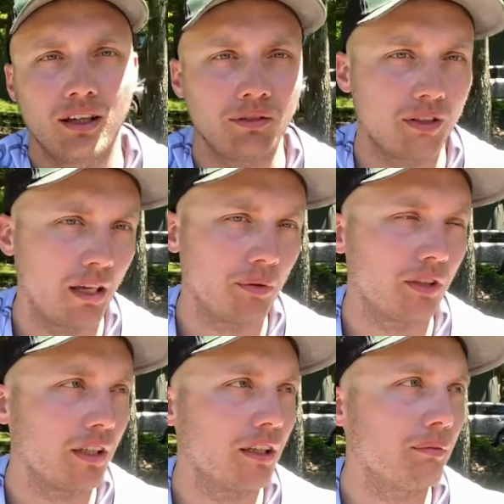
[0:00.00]
I was able
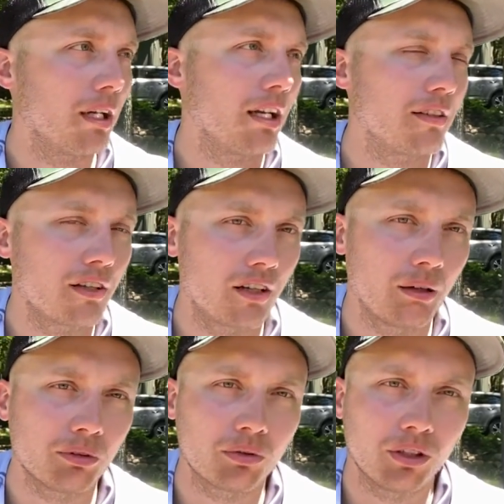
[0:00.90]
to get my hands on a
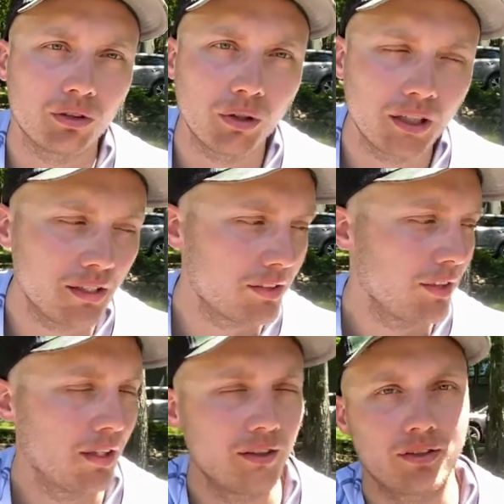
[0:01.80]
couple 2020s.
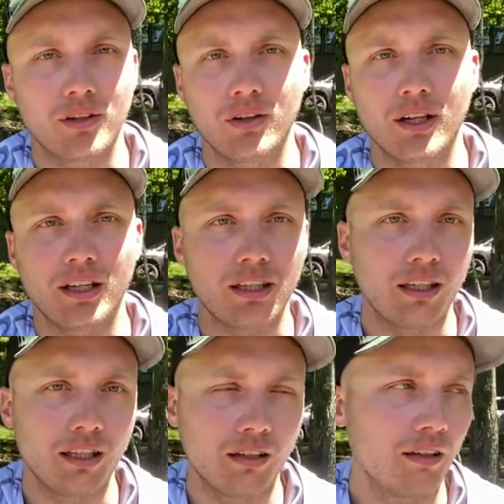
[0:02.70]
So
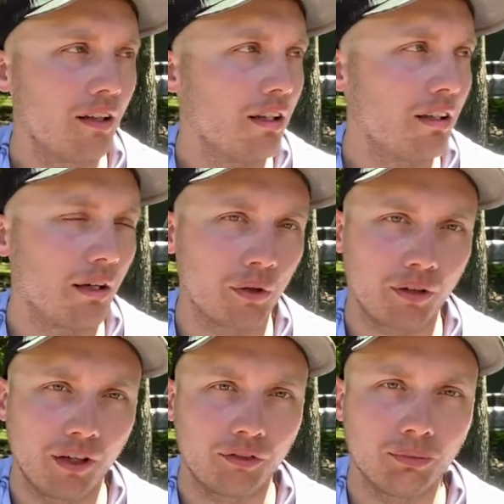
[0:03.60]
again, they were great for